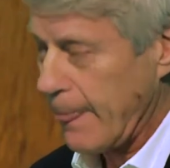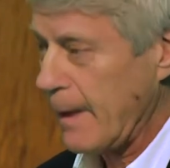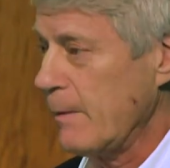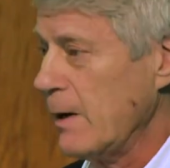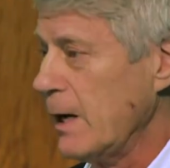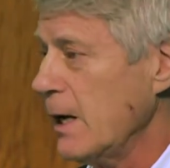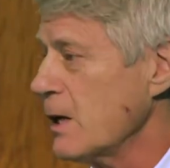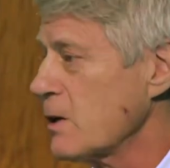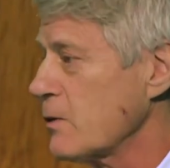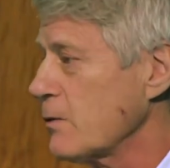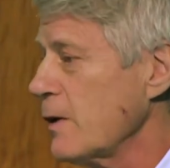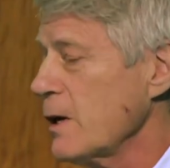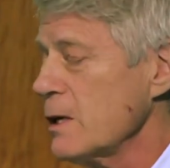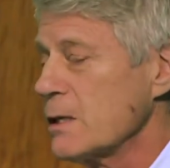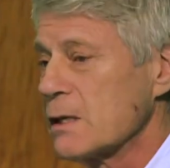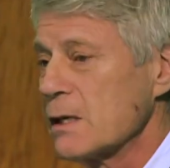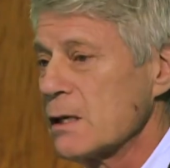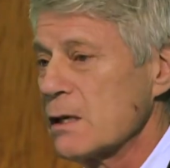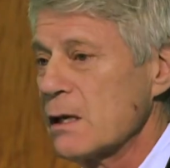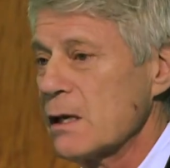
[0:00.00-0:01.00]
I mean, let's
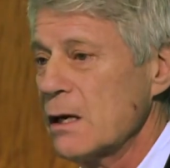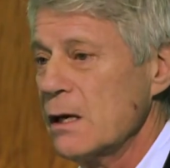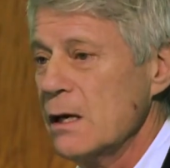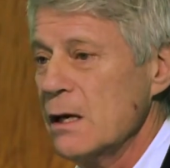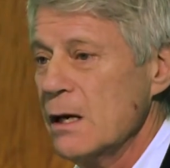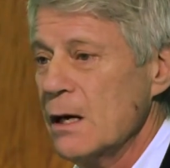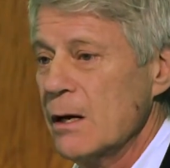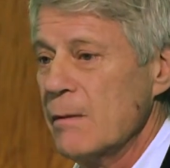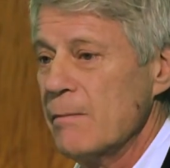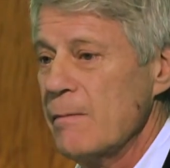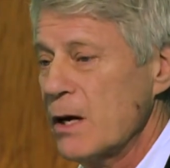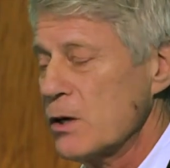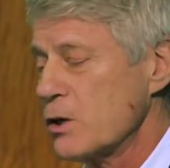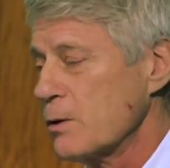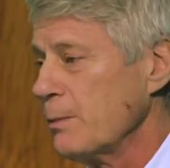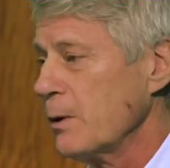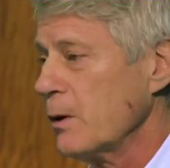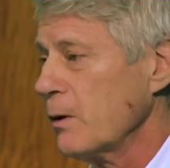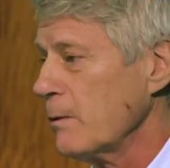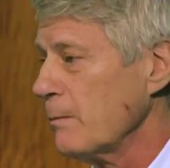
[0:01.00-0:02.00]
face it, the
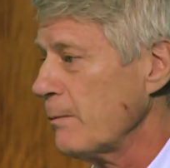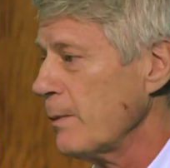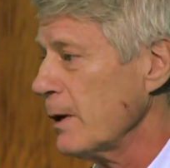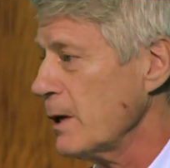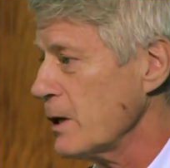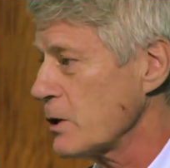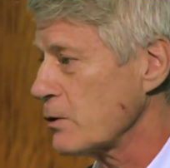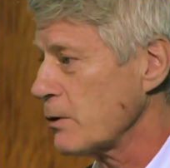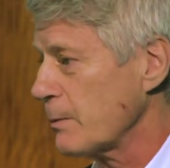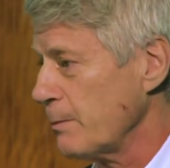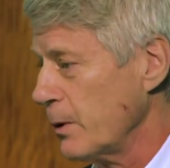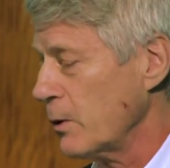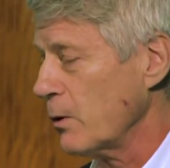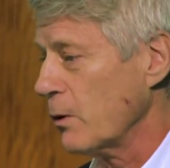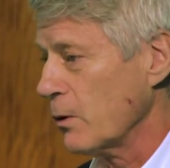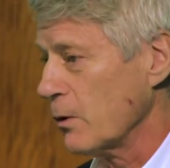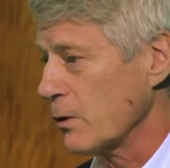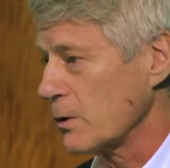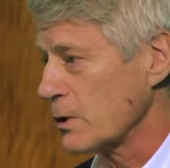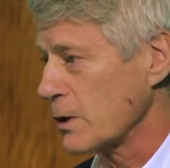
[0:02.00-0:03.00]
Metropolitan Police
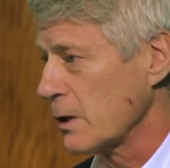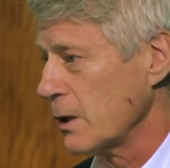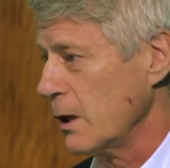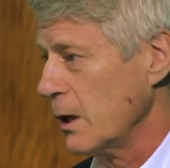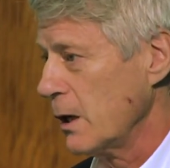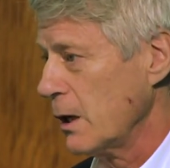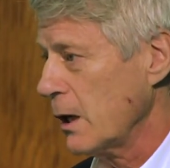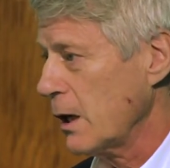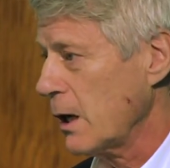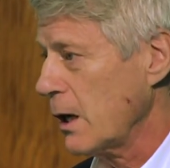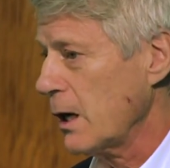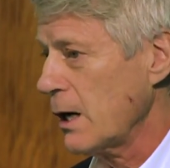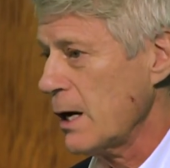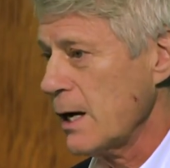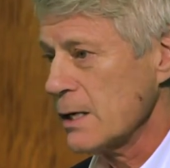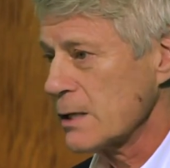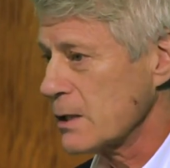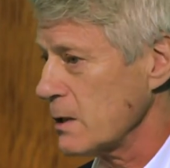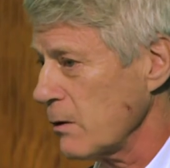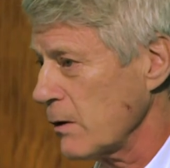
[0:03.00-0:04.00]
report uh,
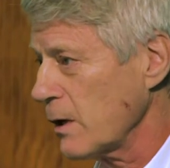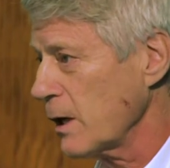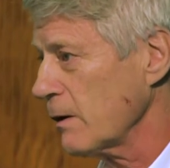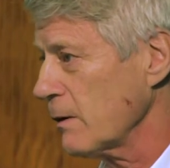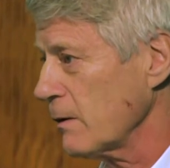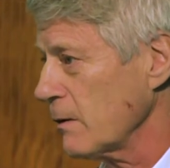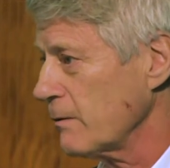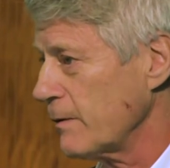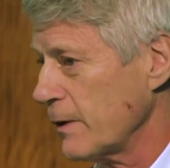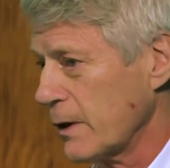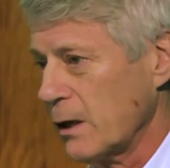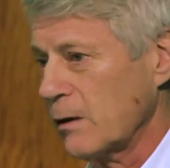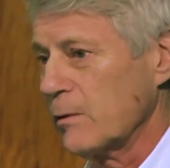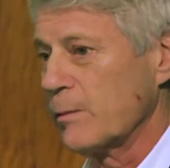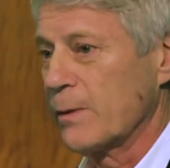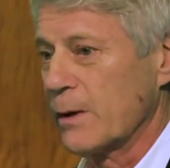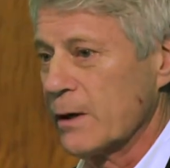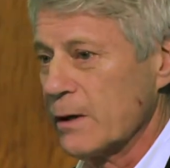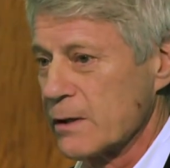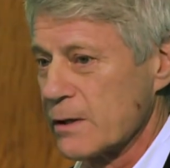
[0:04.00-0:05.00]
is looking for
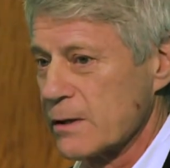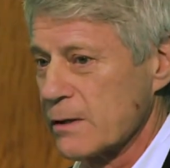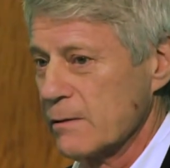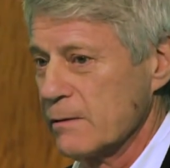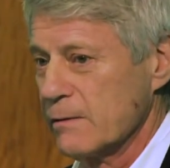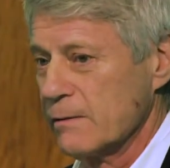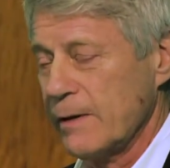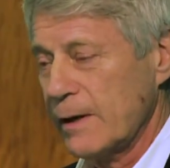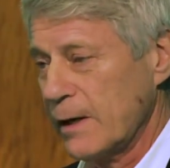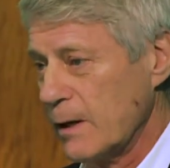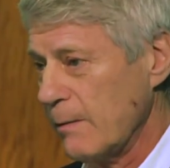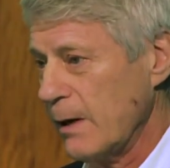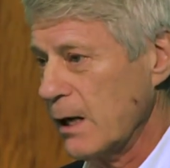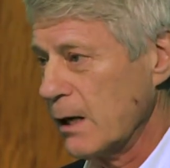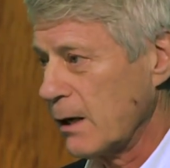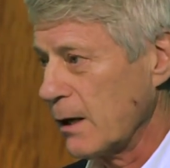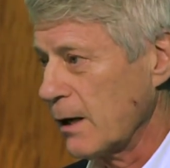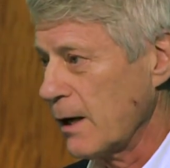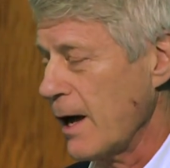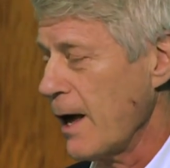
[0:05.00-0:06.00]
culprits,
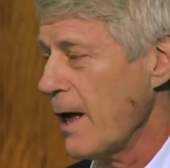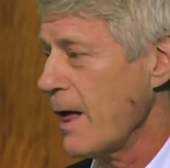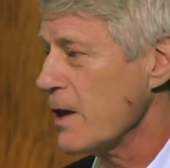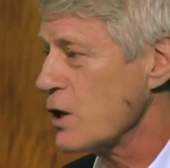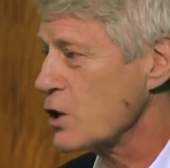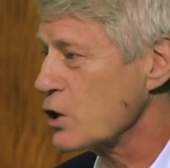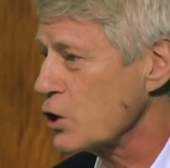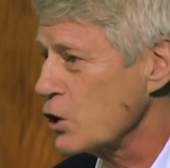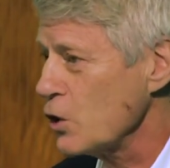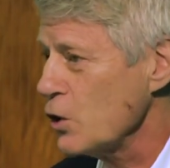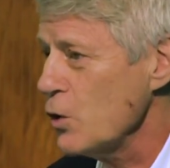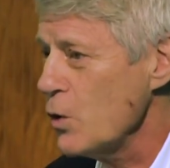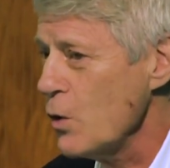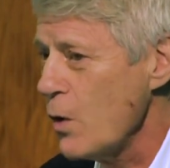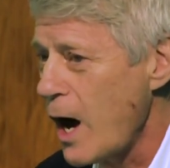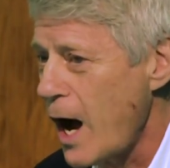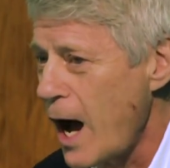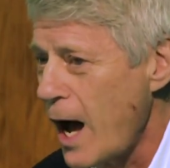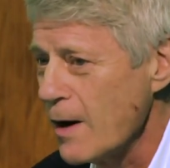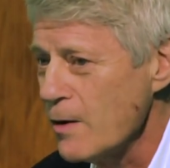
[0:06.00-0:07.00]
fundamentally.
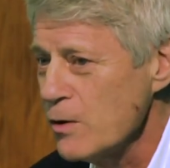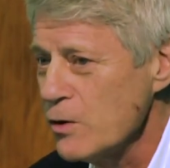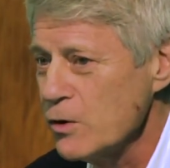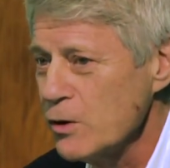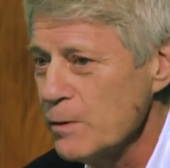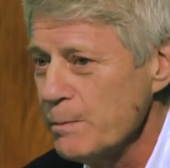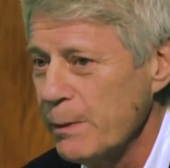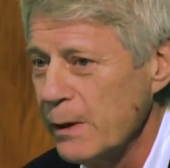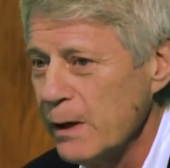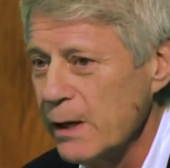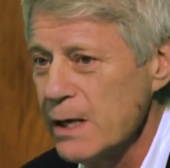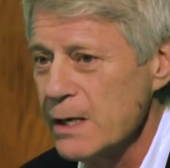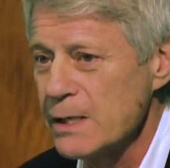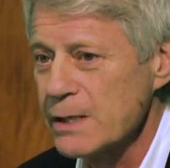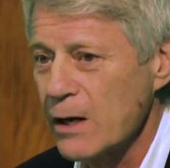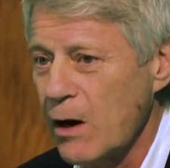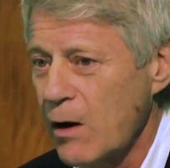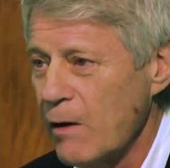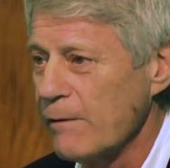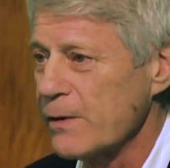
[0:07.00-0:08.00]
200
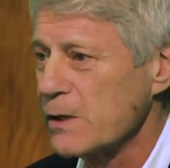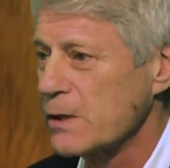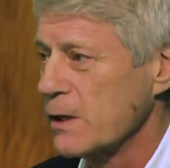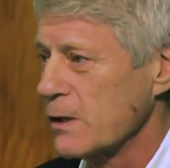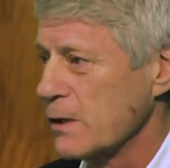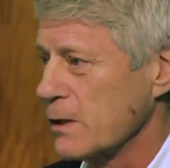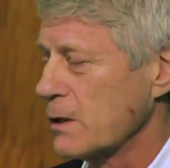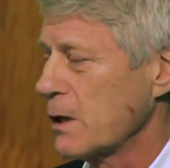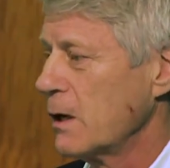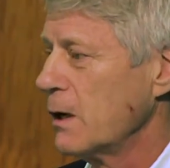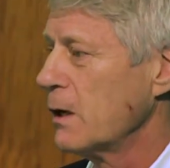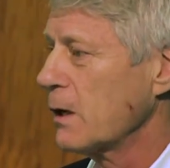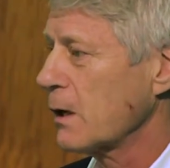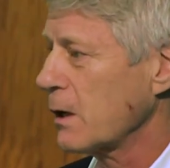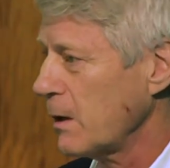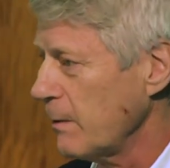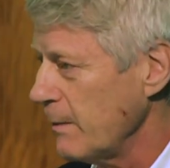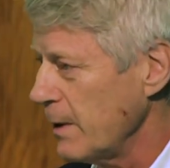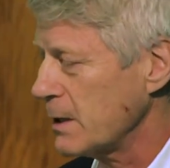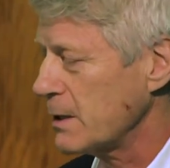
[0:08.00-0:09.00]
police officers
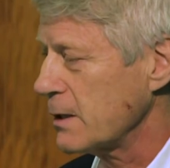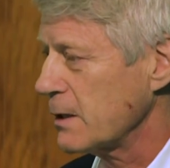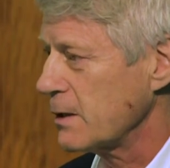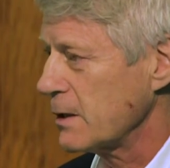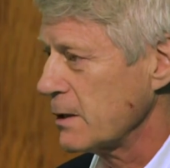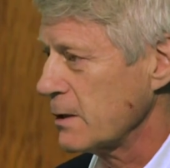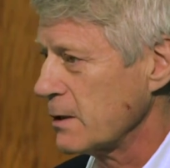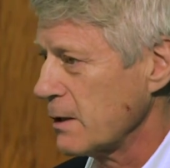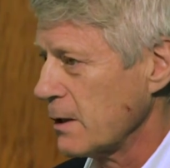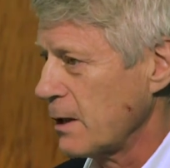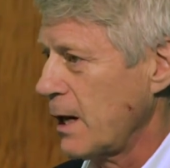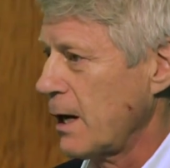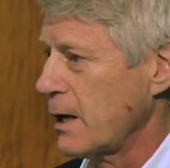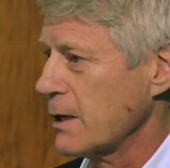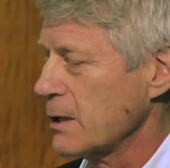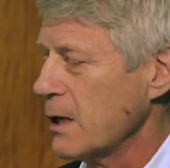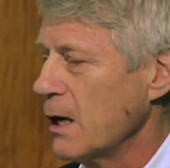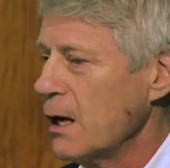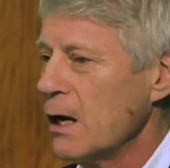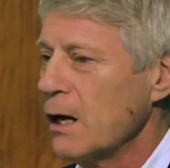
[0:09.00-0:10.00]
committed to
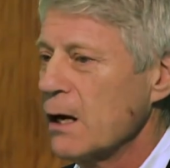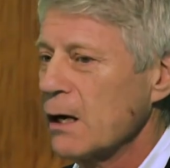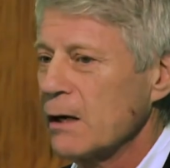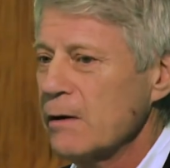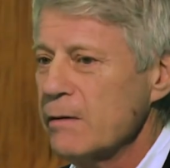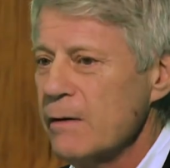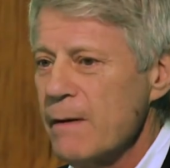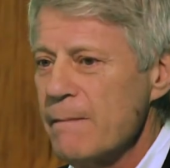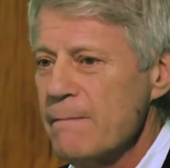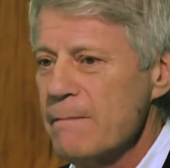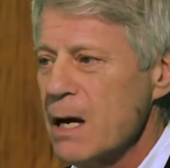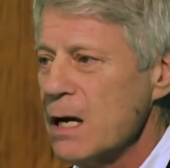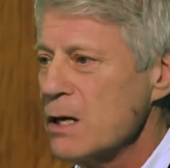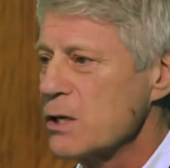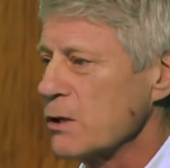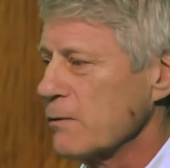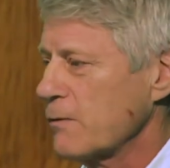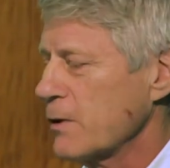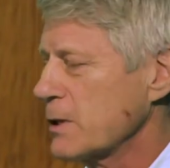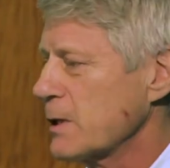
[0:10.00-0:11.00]
that. Can you
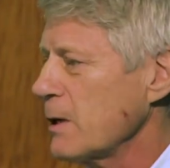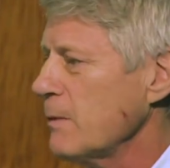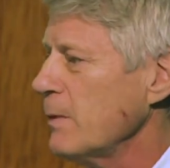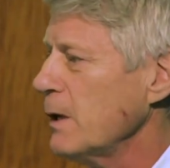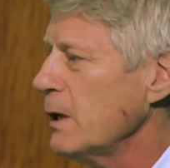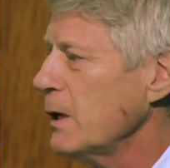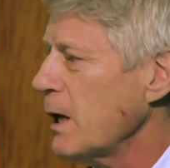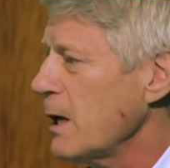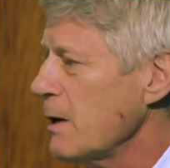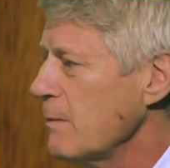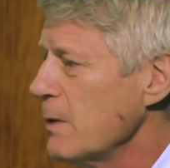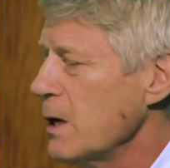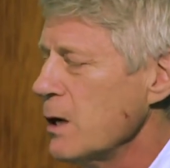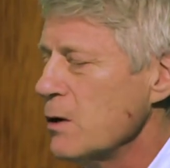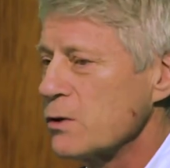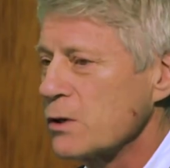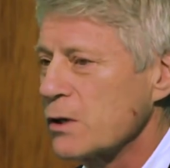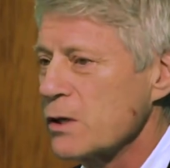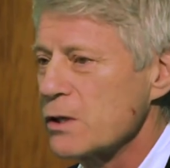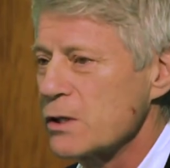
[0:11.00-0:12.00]
imagine, for somebody like me
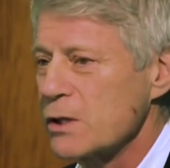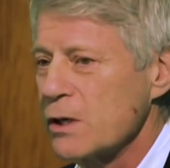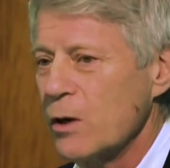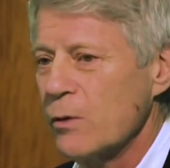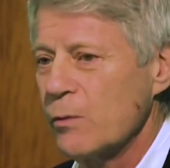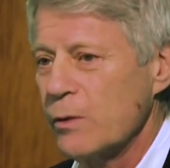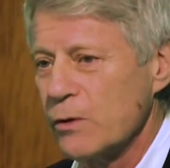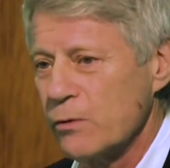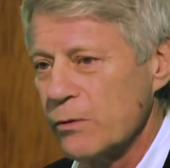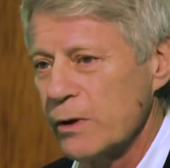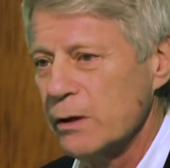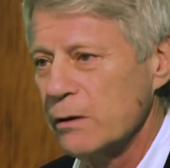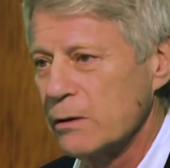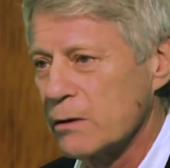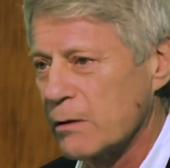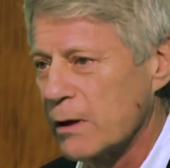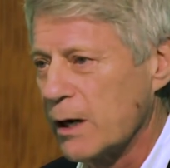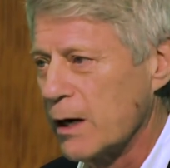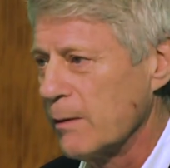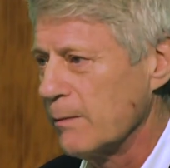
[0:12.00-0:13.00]
who's concerned with real
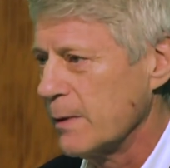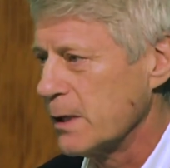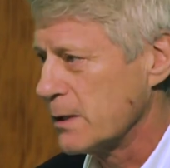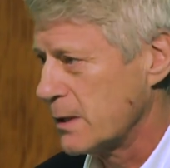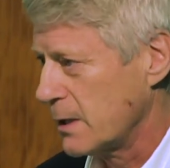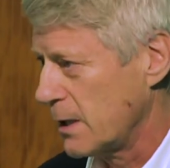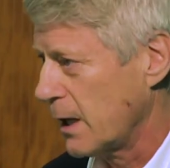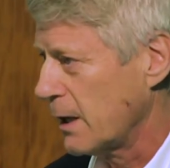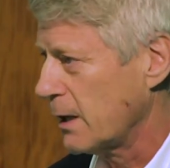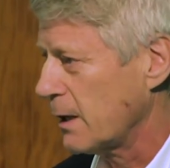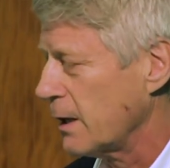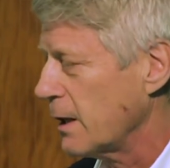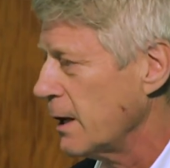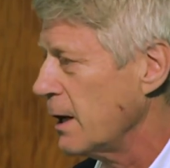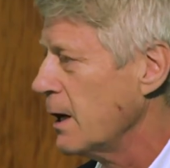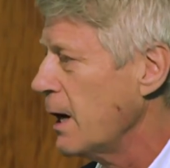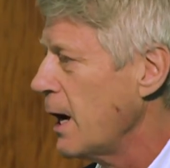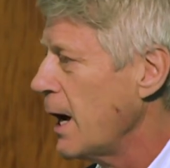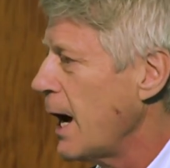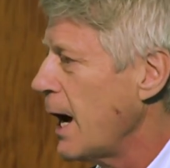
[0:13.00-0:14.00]
crime, incidentally,